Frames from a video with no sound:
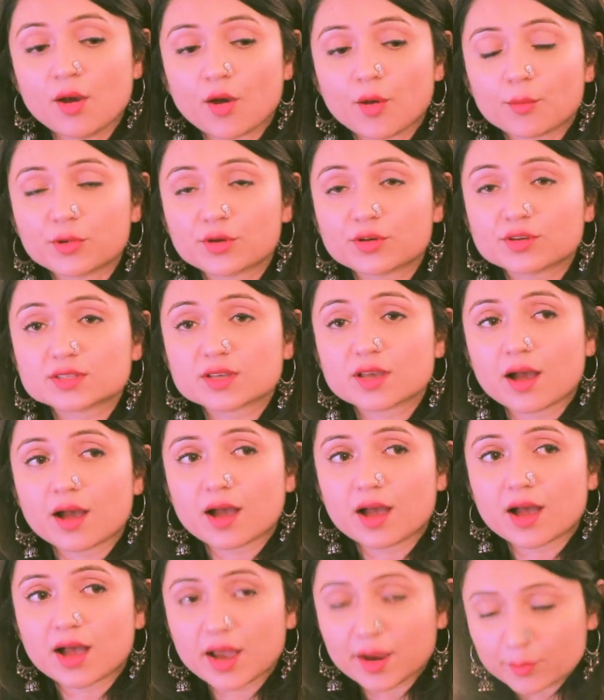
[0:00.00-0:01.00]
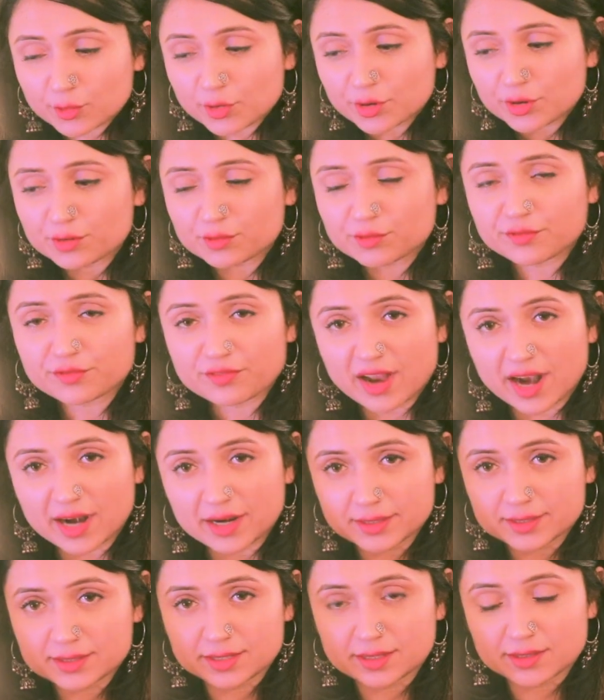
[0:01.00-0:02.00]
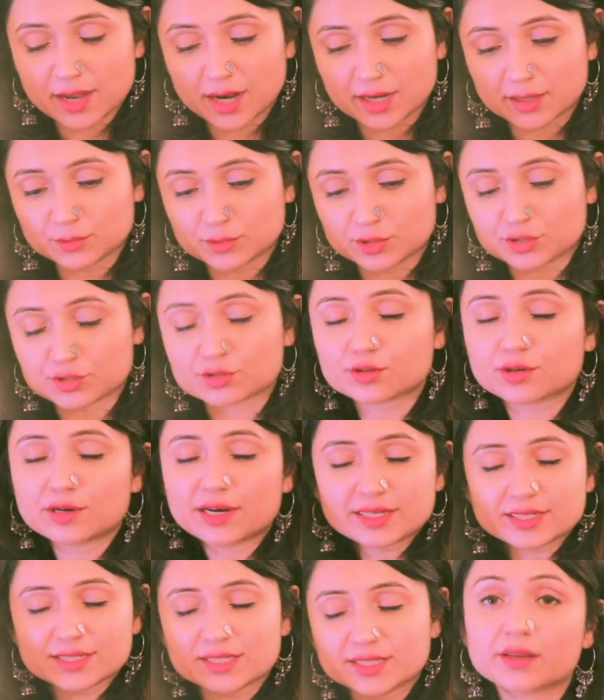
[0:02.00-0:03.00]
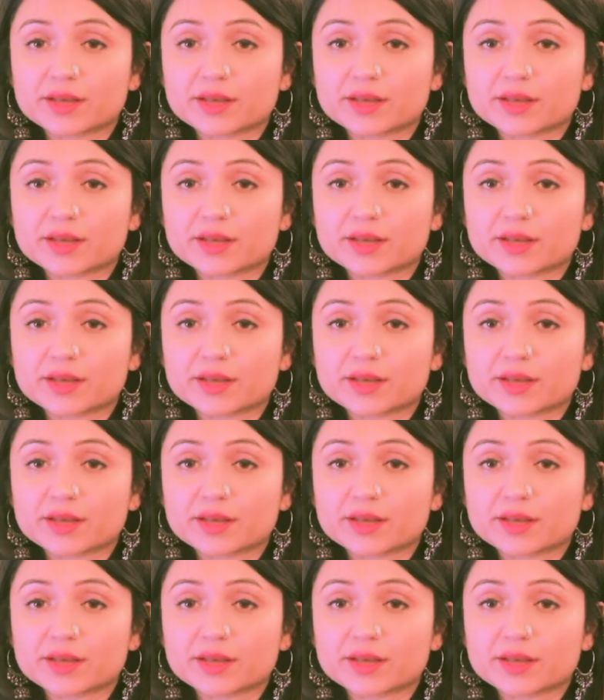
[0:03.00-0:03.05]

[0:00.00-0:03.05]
because I'm not into fantasy that much. So let's see.